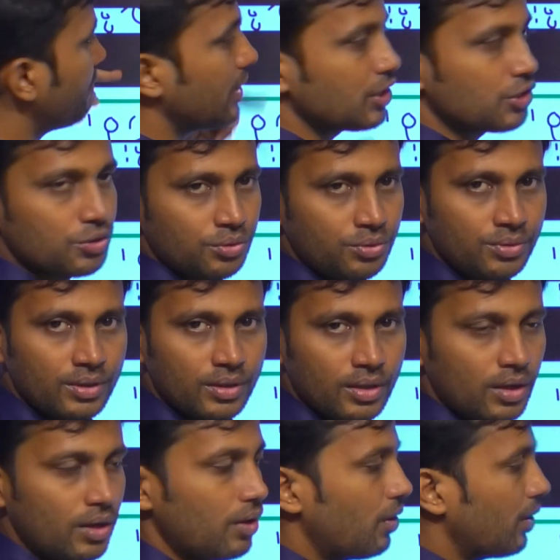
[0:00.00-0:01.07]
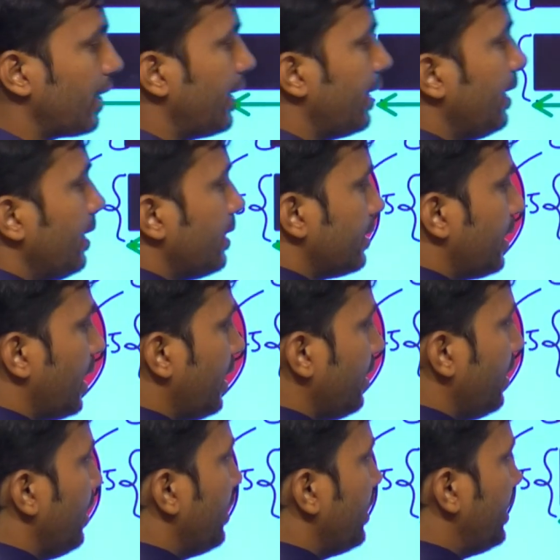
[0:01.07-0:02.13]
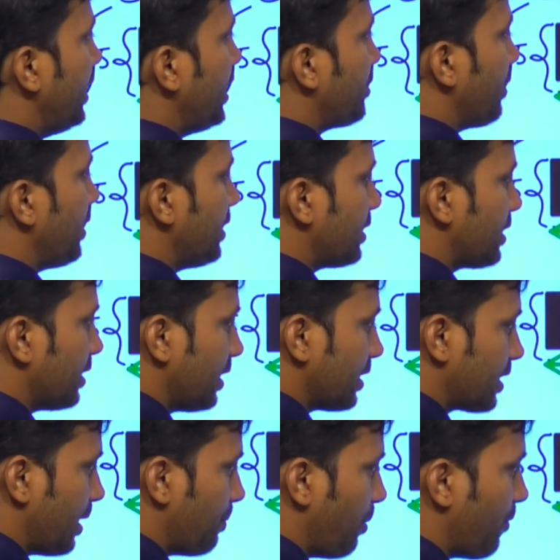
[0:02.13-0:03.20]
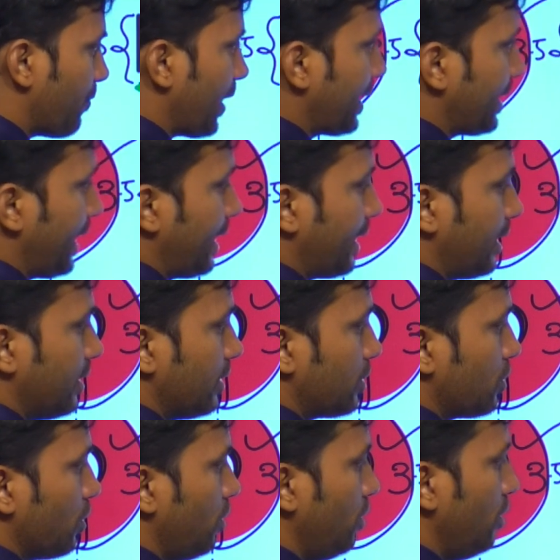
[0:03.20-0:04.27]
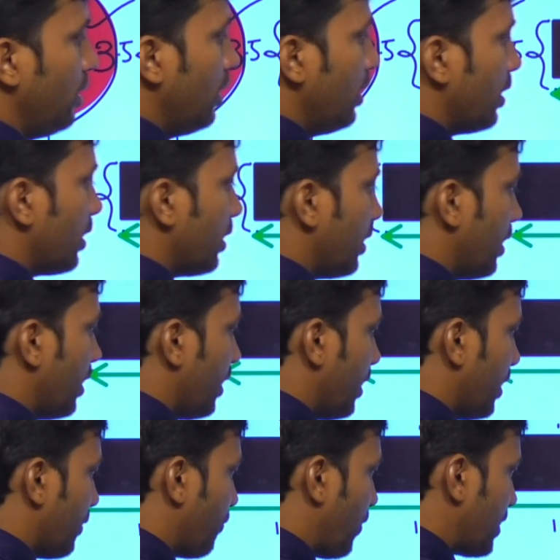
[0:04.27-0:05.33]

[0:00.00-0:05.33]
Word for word: of these two okay then each one is in the shape of rectangle so uh,